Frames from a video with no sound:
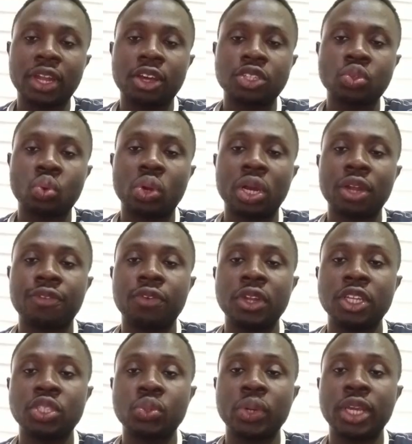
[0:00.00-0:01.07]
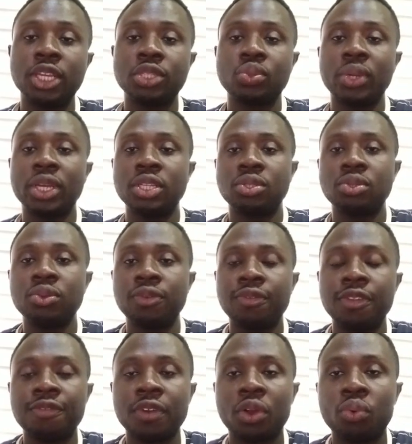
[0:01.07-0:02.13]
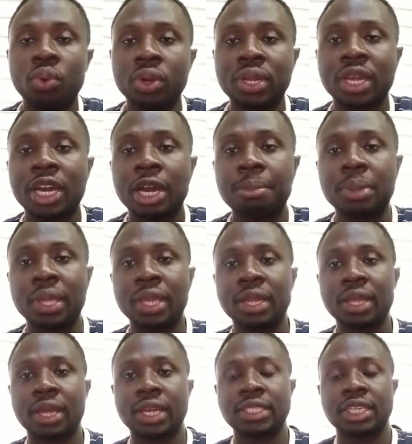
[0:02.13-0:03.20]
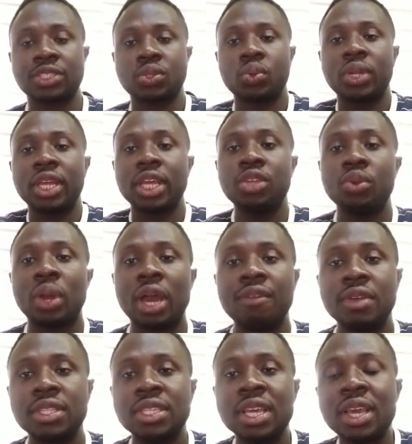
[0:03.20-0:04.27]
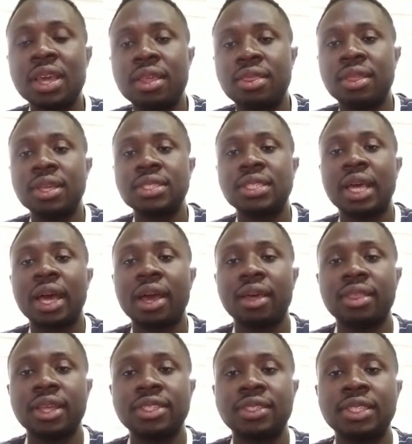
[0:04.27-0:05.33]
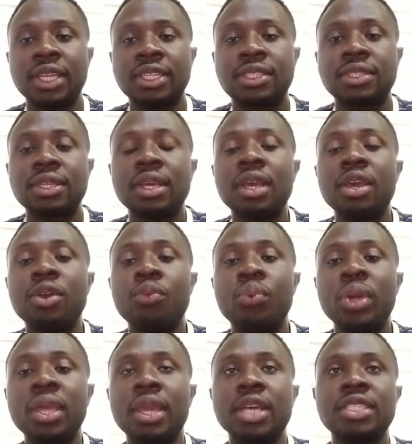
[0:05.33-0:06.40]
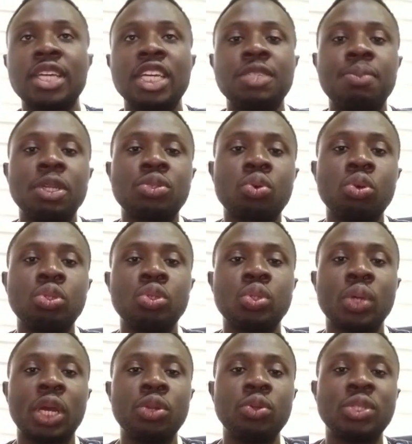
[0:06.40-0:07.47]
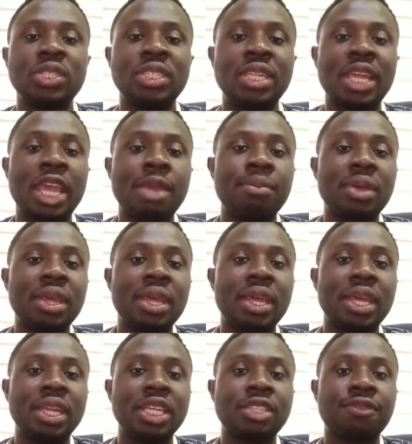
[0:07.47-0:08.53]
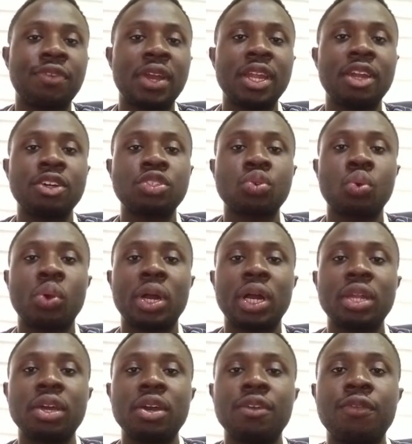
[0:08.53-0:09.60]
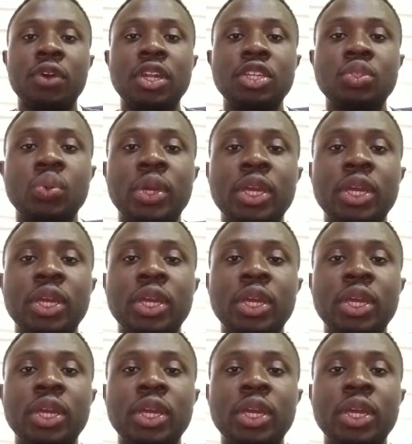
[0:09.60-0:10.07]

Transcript: final squad for the 2022 FIFA World Cup in Qatar. So there you have it. These are the 6 wingers I expect Coach Otuado to name in his final squad for the